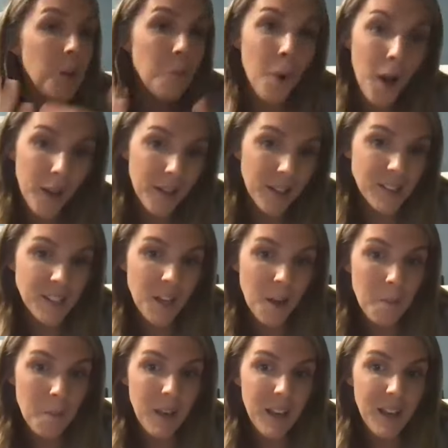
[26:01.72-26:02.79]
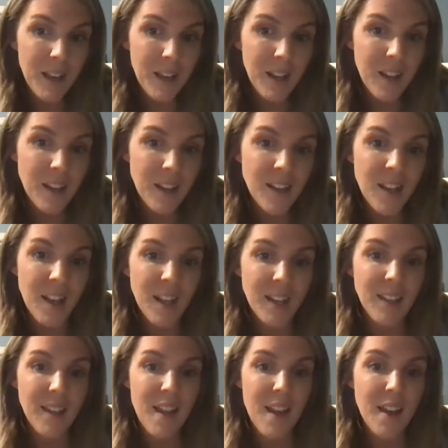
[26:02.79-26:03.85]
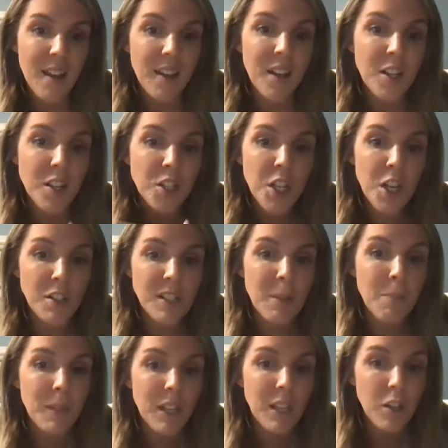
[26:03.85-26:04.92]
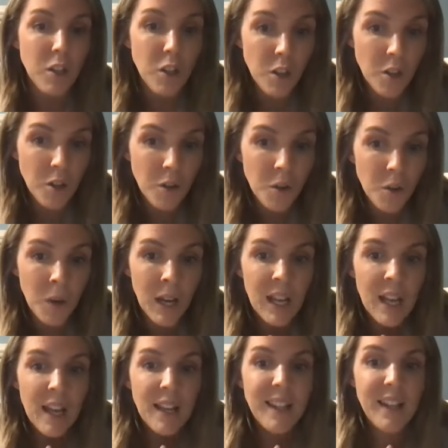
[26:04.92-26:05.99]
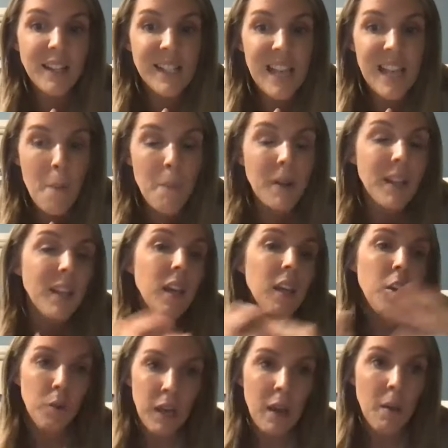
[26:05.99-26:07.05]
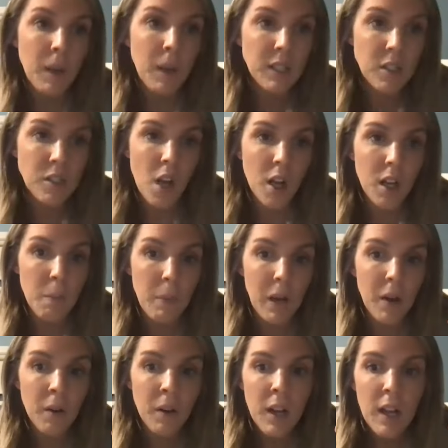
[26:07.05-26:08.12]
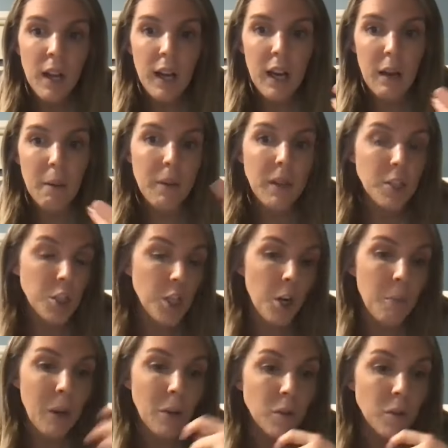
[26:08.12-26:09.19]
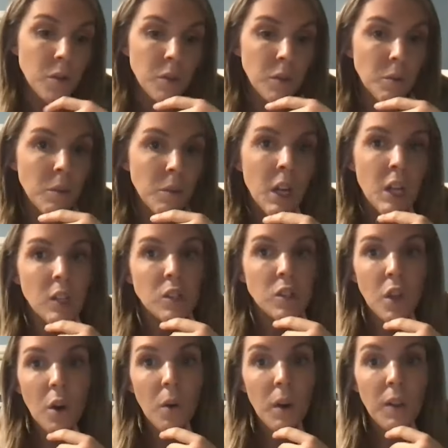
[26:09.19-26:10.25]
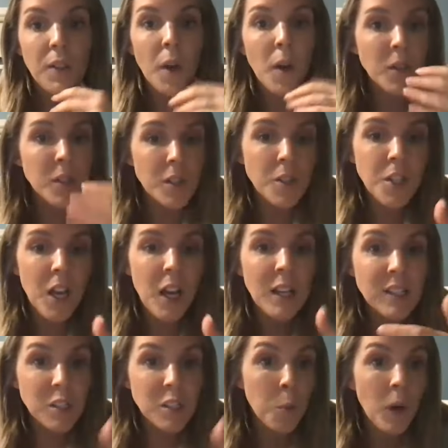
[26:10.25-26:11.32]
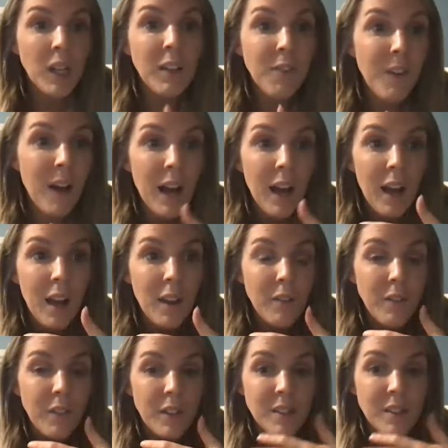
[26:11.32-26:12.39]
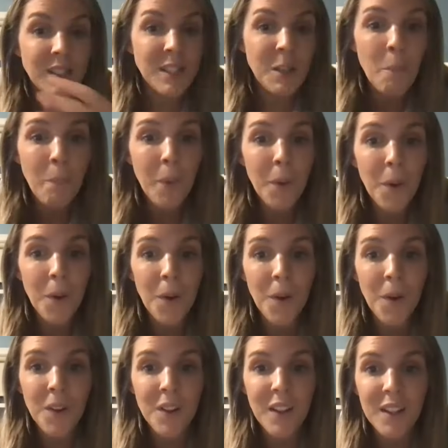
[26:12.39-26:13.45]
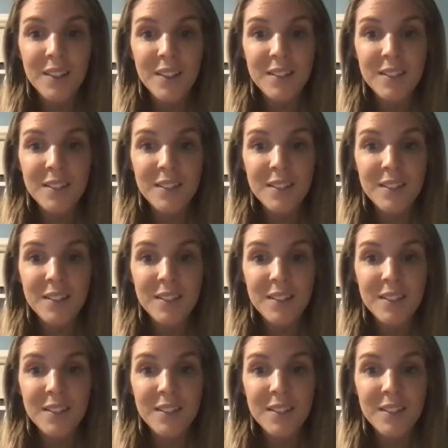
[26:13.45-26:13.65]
your products come in, and then share something new that is happening and you can't wait to talk about and share about soon. So those are just 25 simple